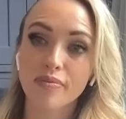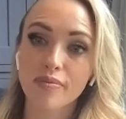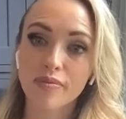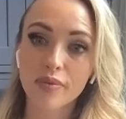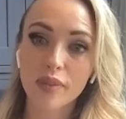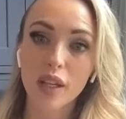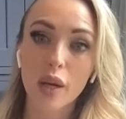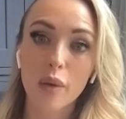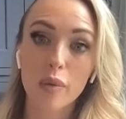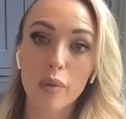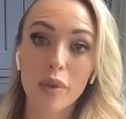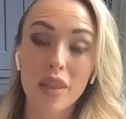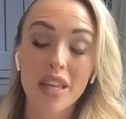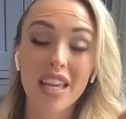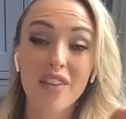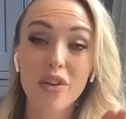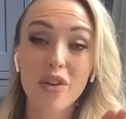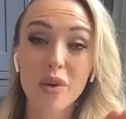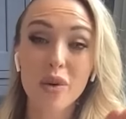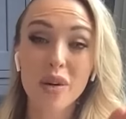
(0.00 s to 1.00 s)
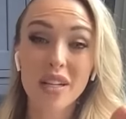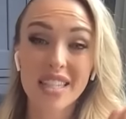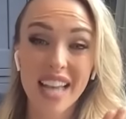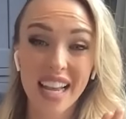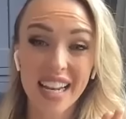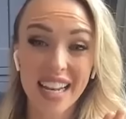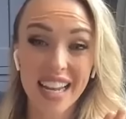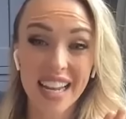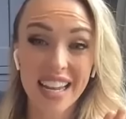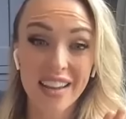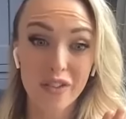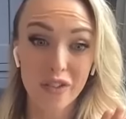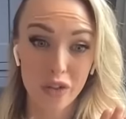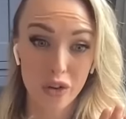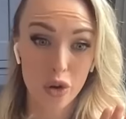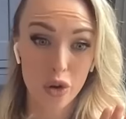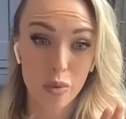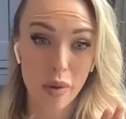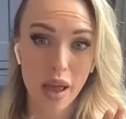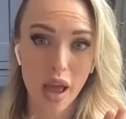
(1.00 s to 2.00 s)
but they give you a teddy for your bit
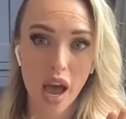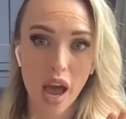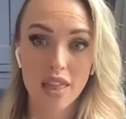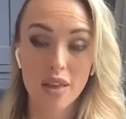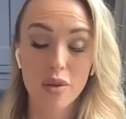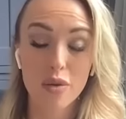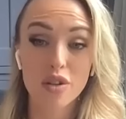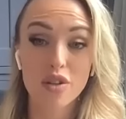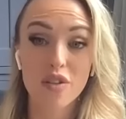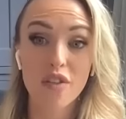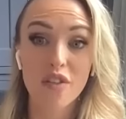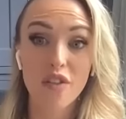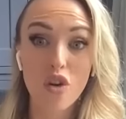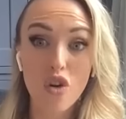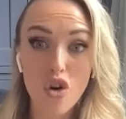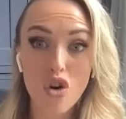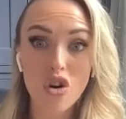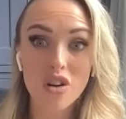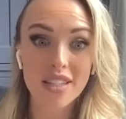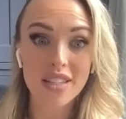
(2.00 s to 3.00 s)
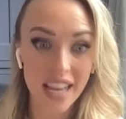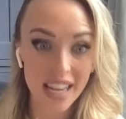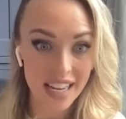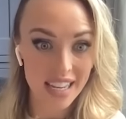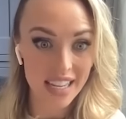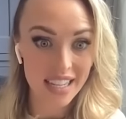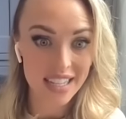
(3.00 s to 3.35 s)
and there was four teddies